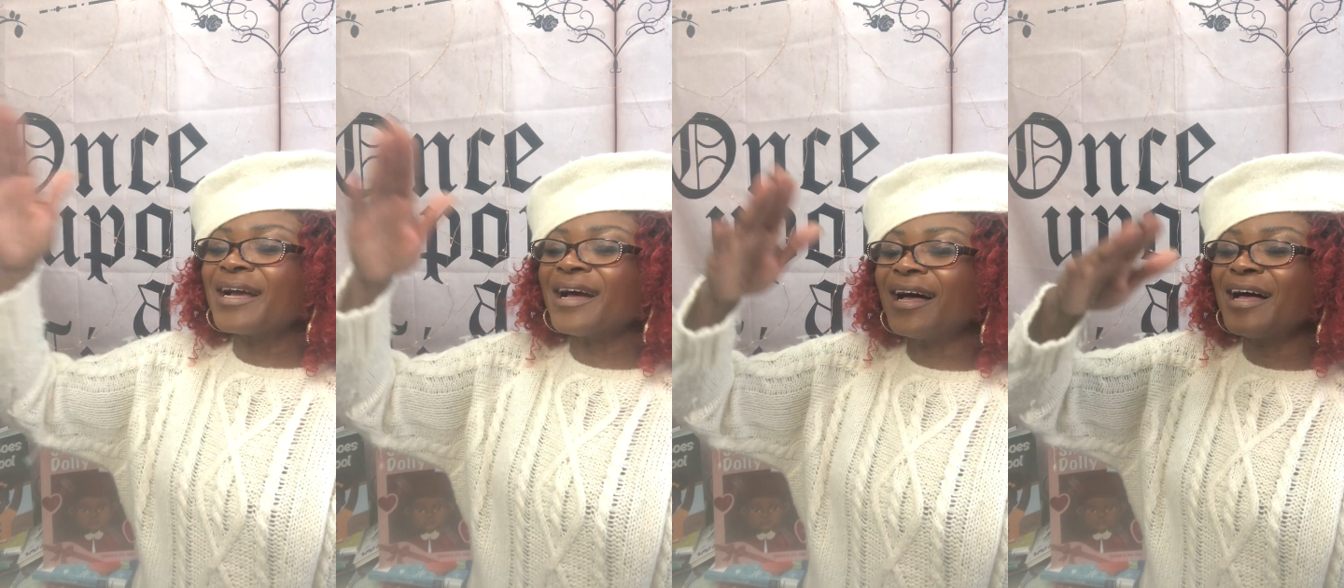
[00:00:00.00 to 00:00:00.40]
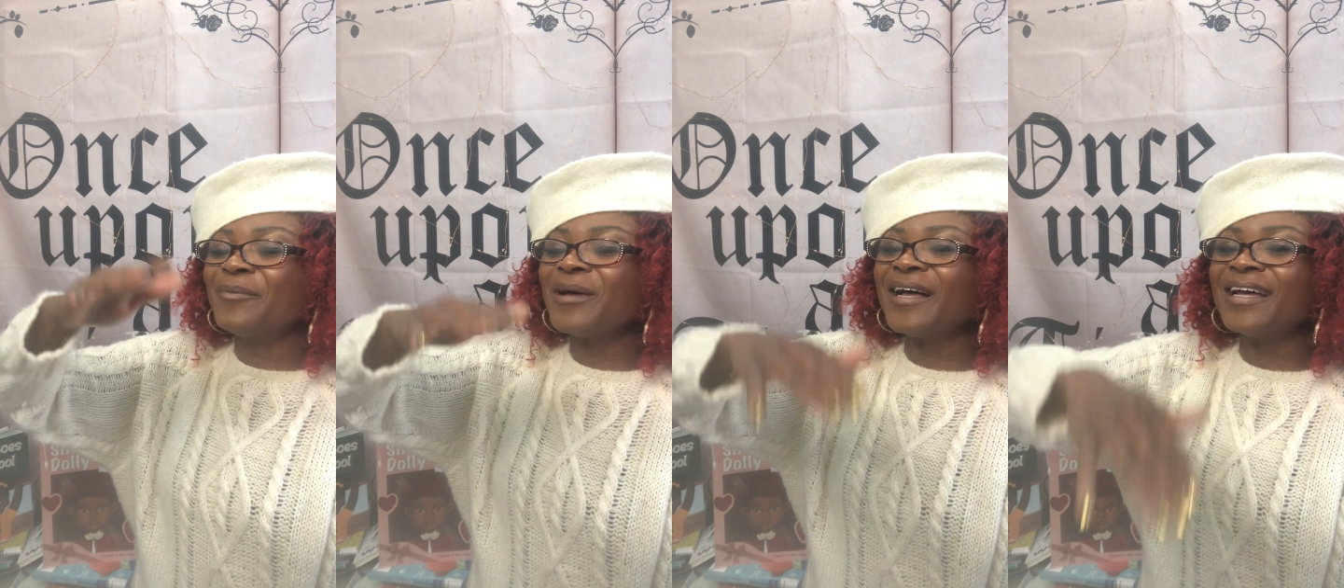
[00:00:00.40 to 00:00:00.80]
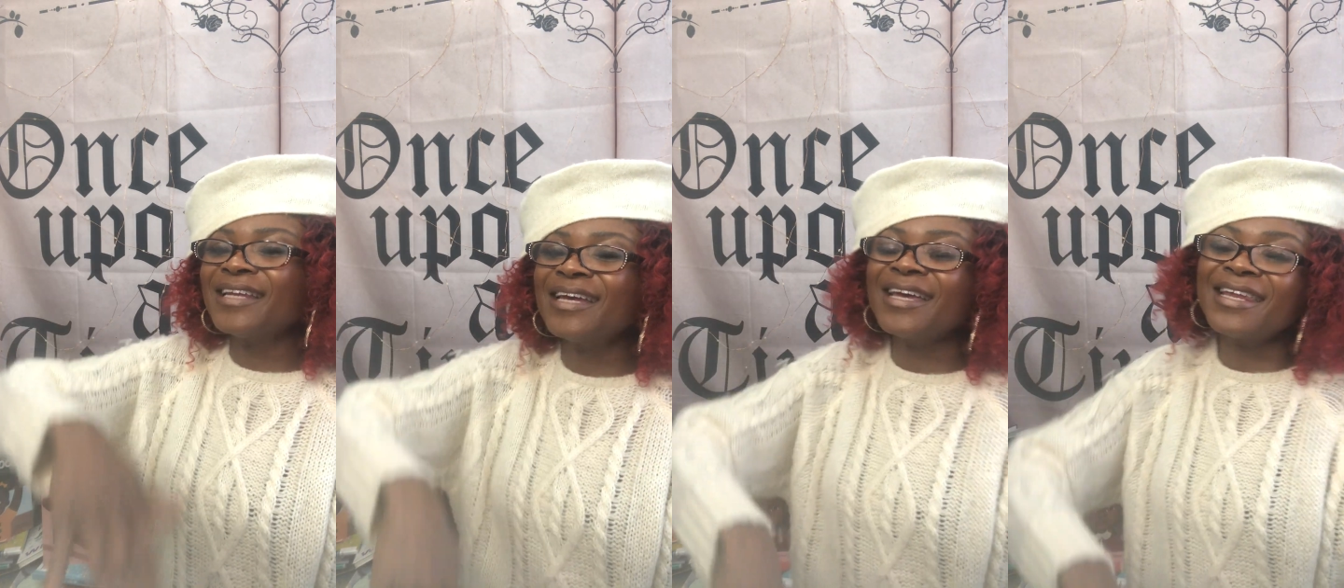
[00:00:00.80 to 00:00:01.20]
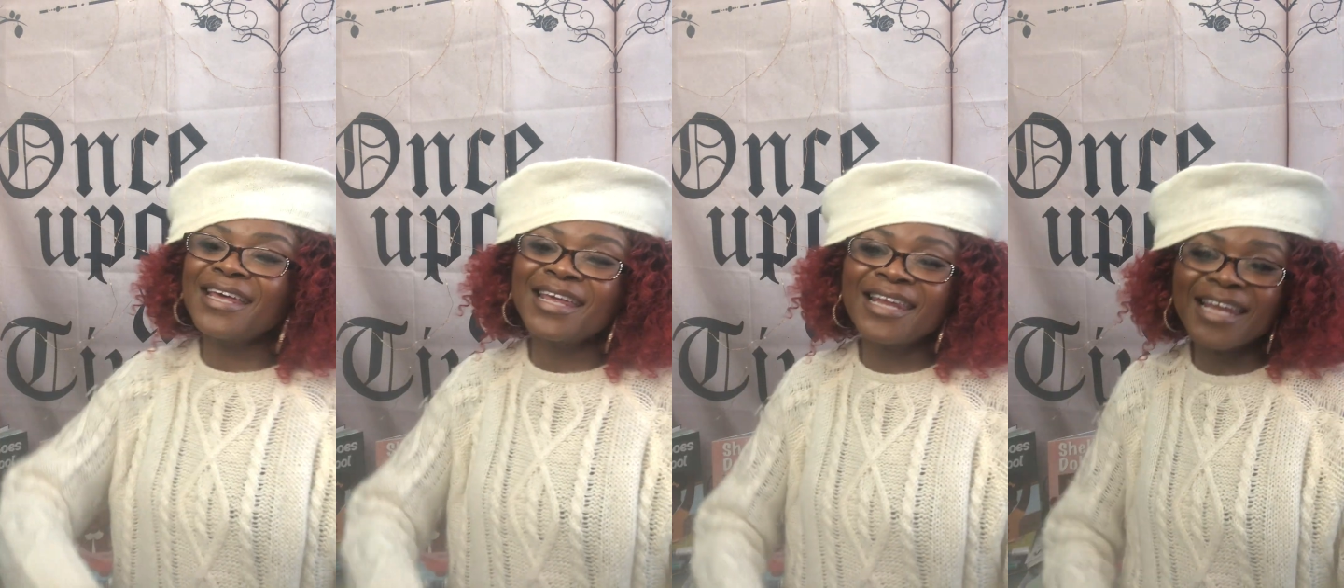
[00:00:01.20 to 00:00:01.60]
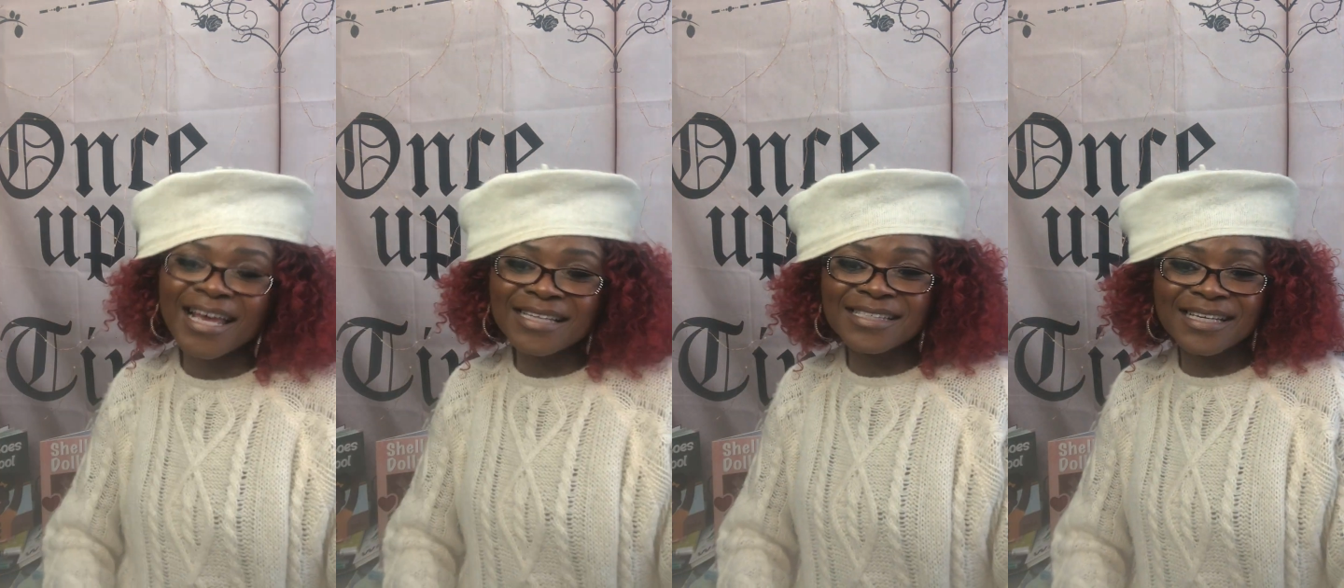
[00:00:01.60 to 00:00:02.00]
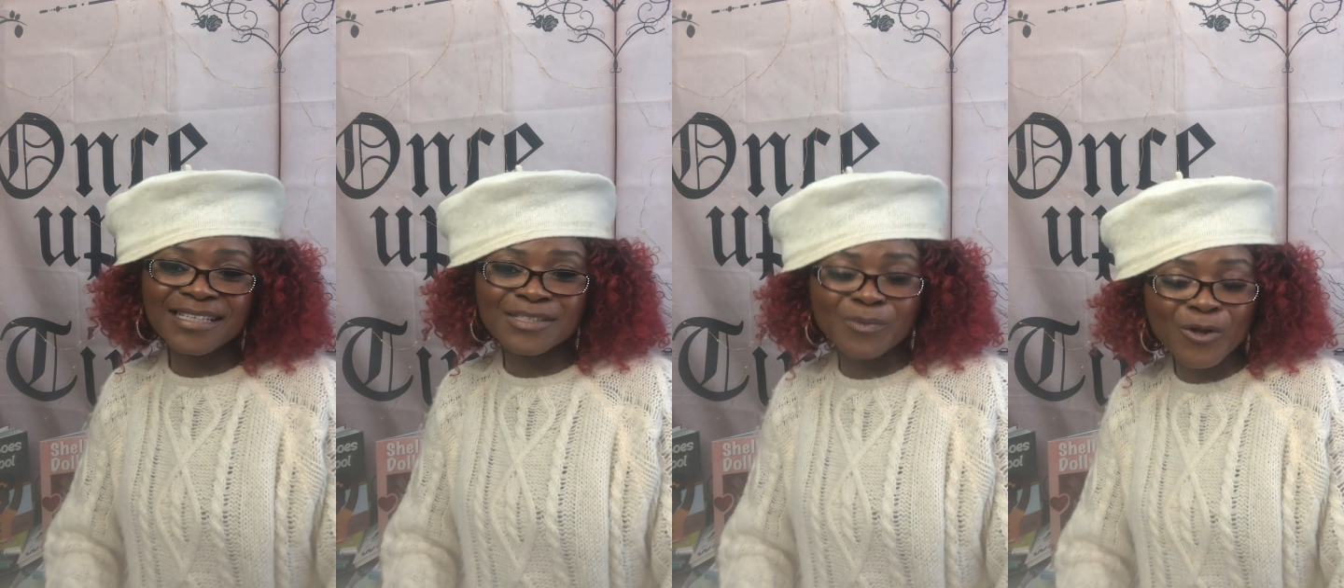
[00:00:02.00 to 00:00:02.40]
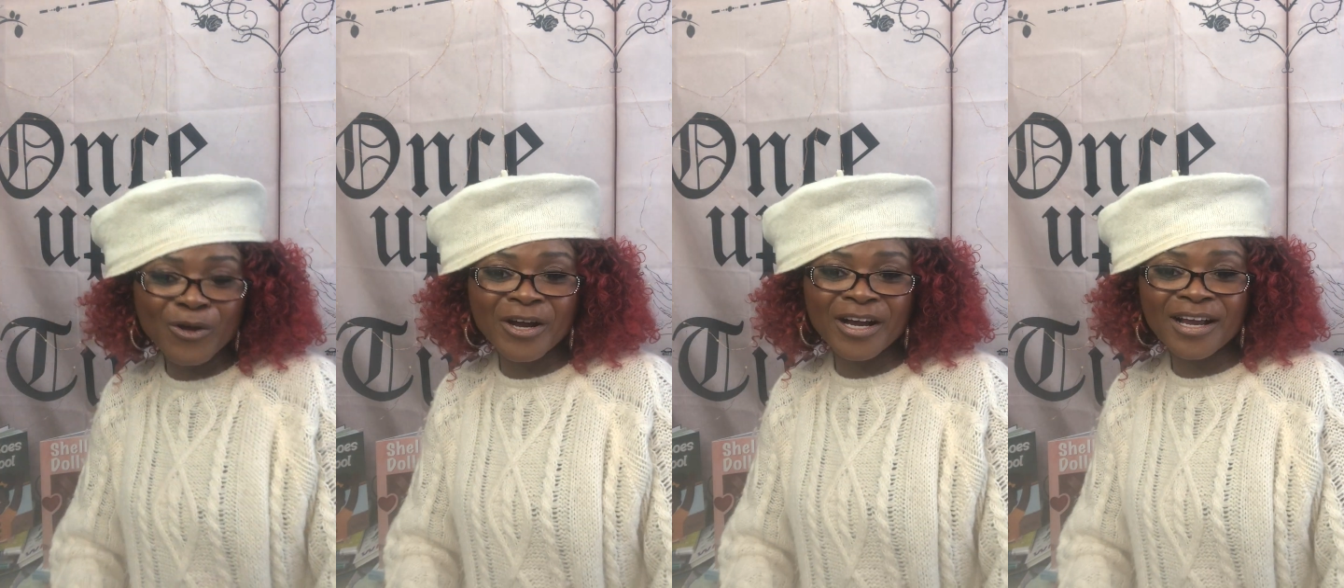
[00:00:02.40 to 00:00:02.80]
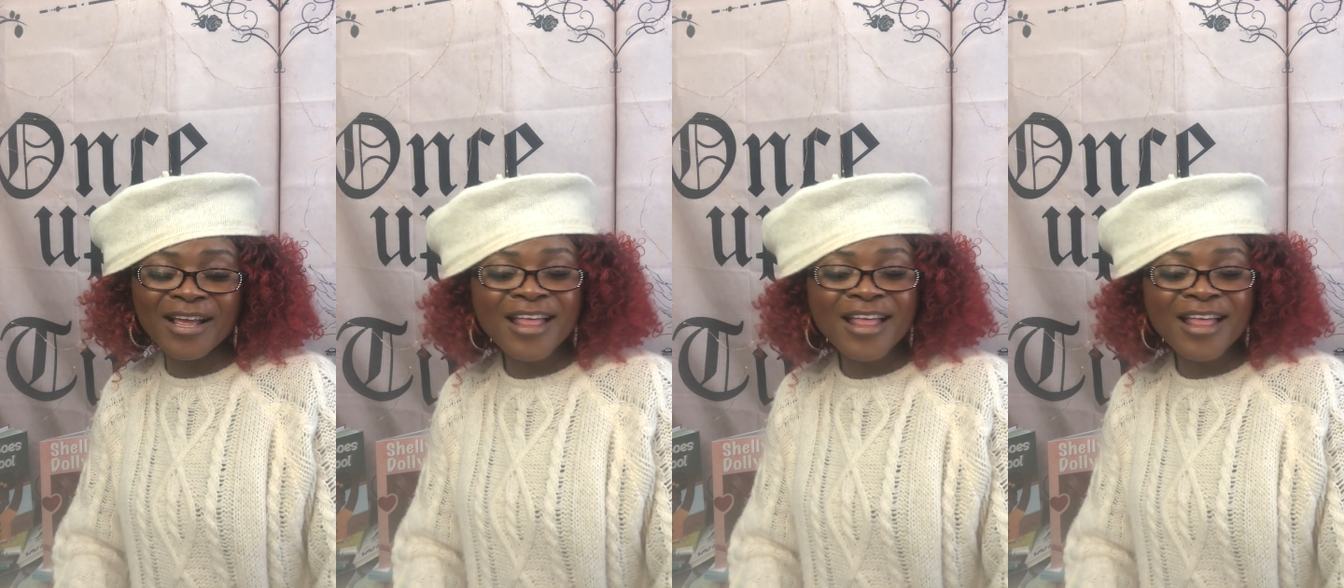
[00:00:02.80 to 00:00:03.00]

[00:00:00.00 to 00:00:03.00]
Come on in and let's explore.